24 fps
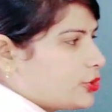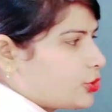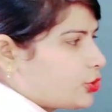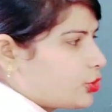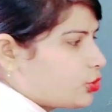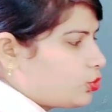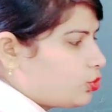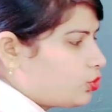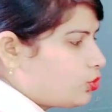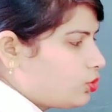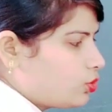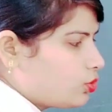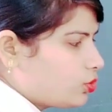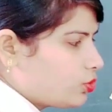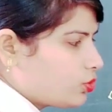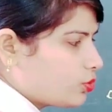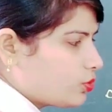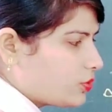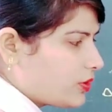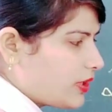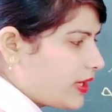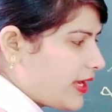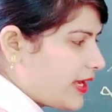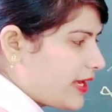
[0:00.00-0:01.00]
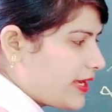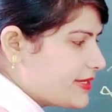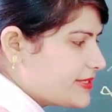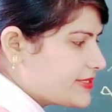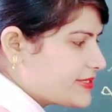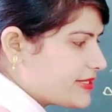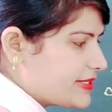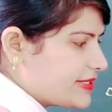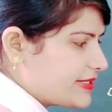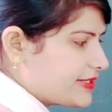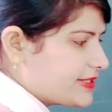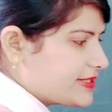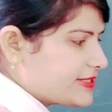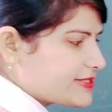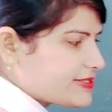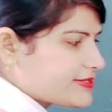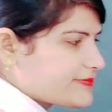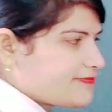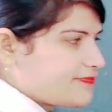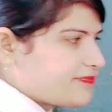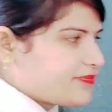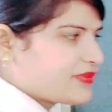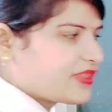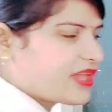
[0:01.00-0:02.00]
2 as it is.
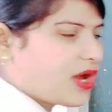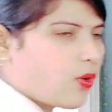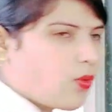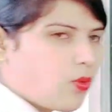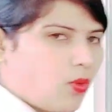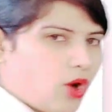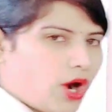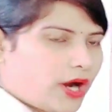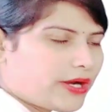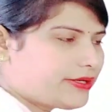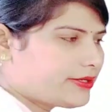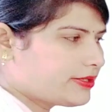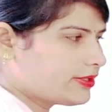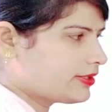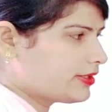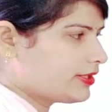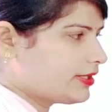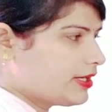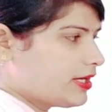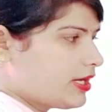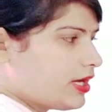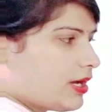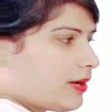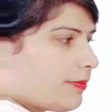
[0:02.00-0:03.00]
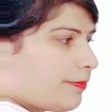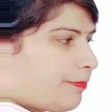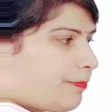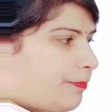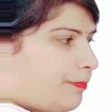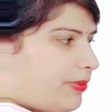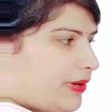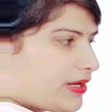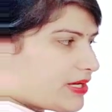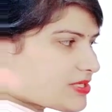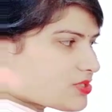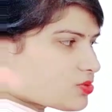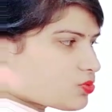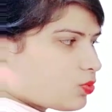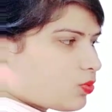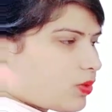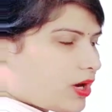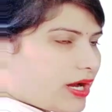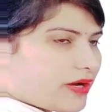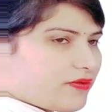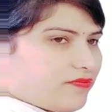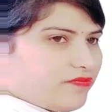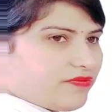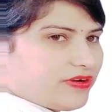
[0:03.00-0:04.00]
Now what? Plus
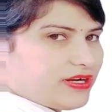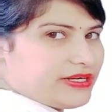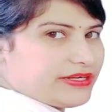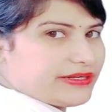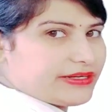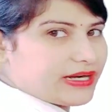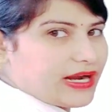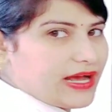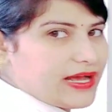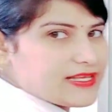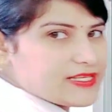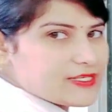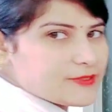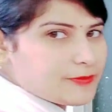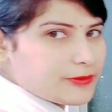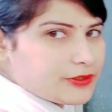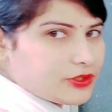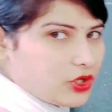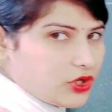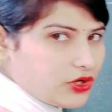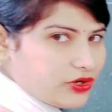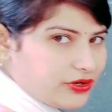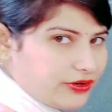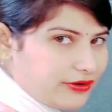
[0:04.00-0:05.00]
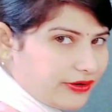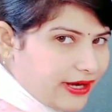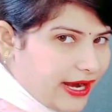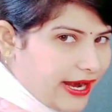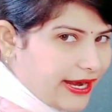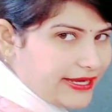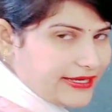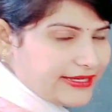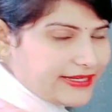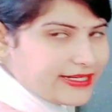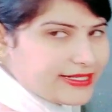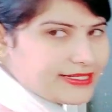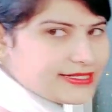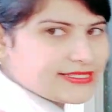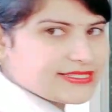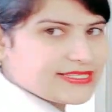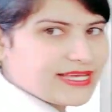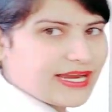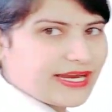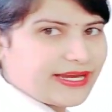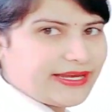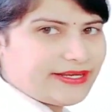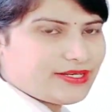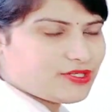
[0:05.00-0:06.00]
1 will transfer on right hand
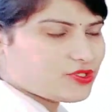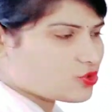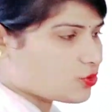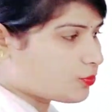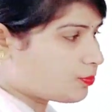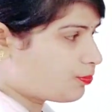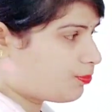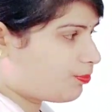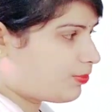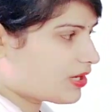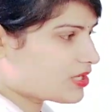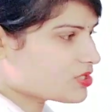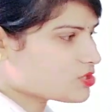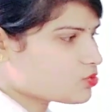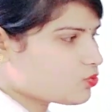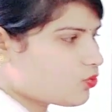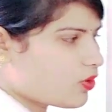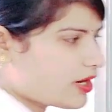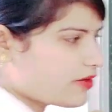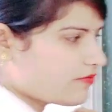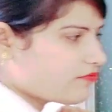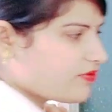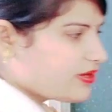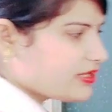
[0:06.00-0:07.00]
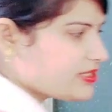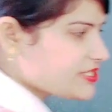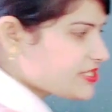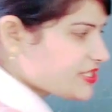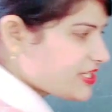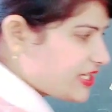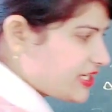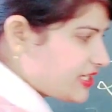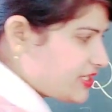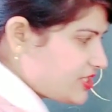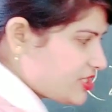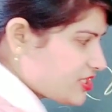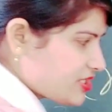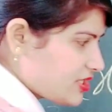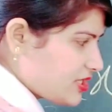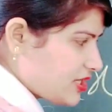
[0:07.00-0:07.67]
side. So plus 1 will change.